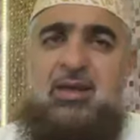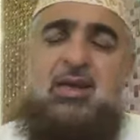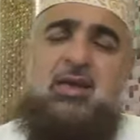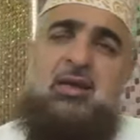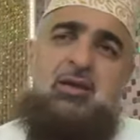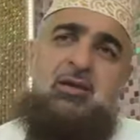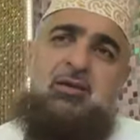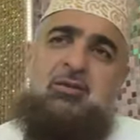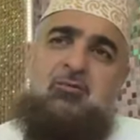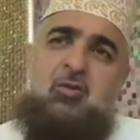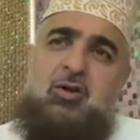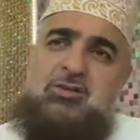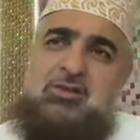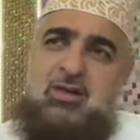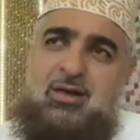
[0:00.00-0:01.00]
he
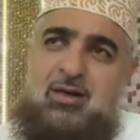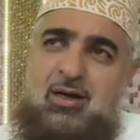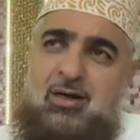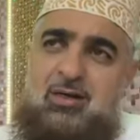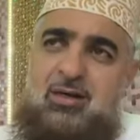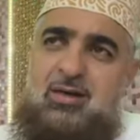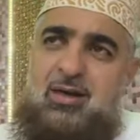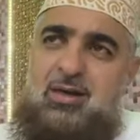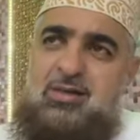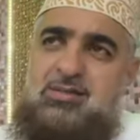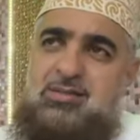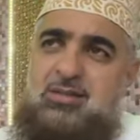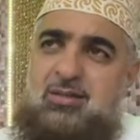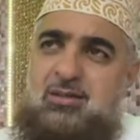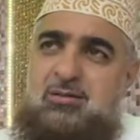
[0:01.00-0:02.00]
was regarded
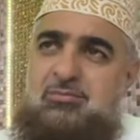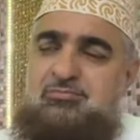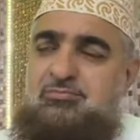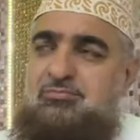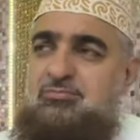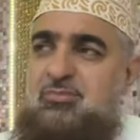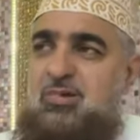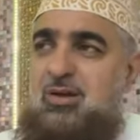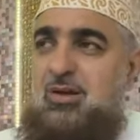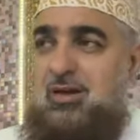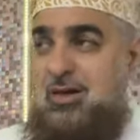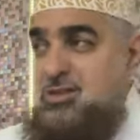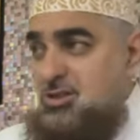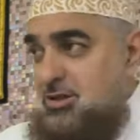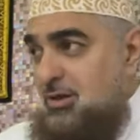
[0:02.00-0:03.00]
as the
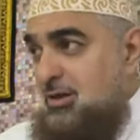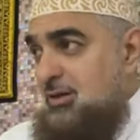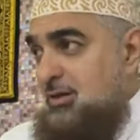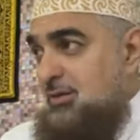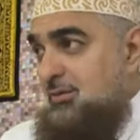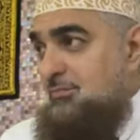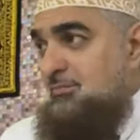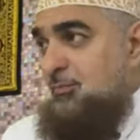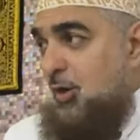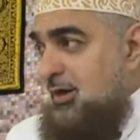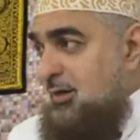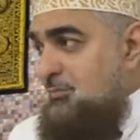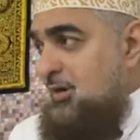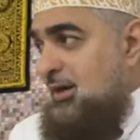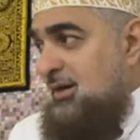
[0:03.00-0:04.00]
wrestler,
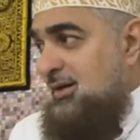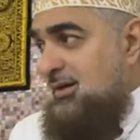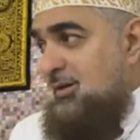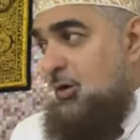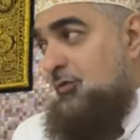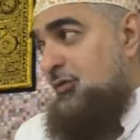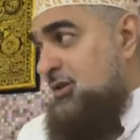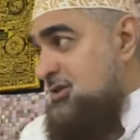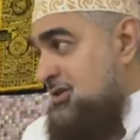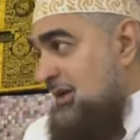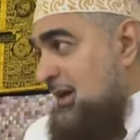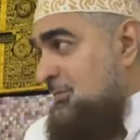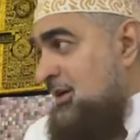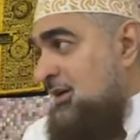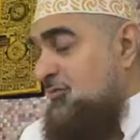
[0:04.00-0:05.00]
bodybuilder of
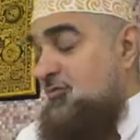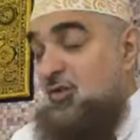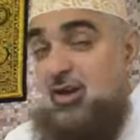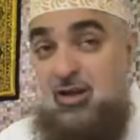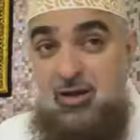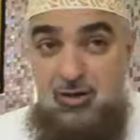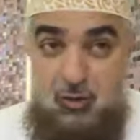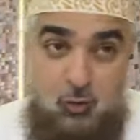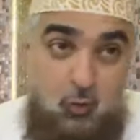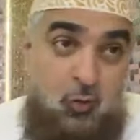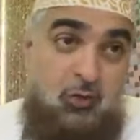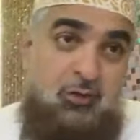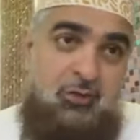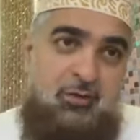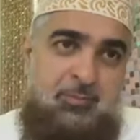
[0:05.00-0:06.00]
his time and well
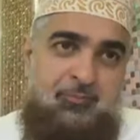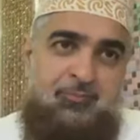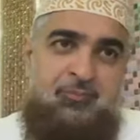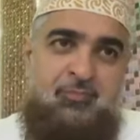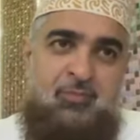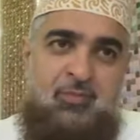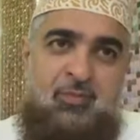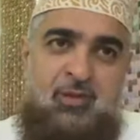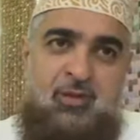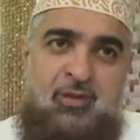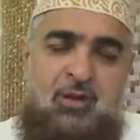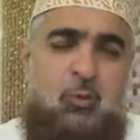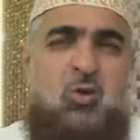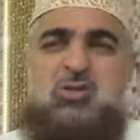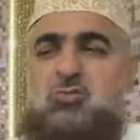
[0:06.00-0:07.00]
known.
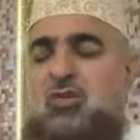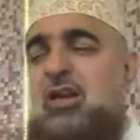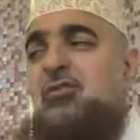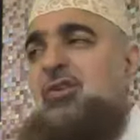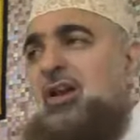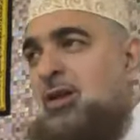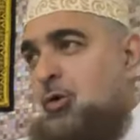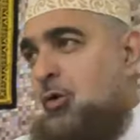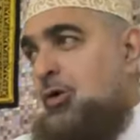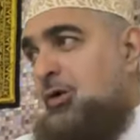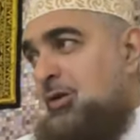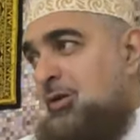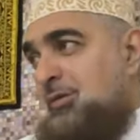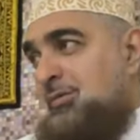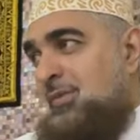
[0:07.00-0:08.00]
He was very well
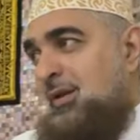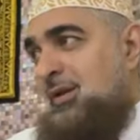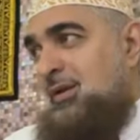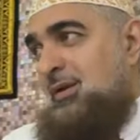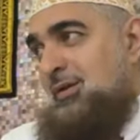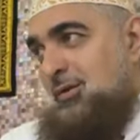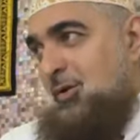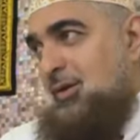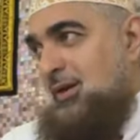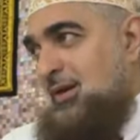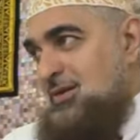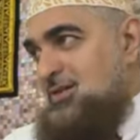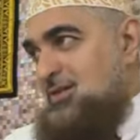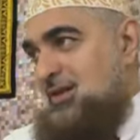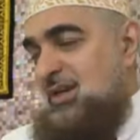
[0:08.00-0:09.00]
known
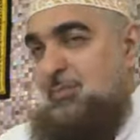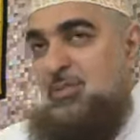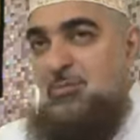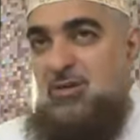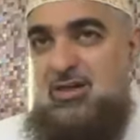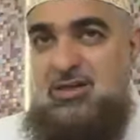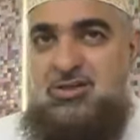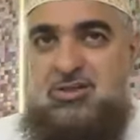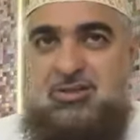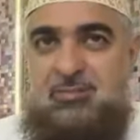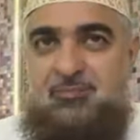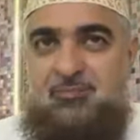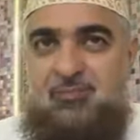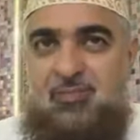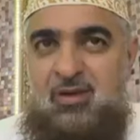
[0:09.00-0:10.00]
on his
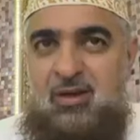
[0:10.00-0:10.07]
capability.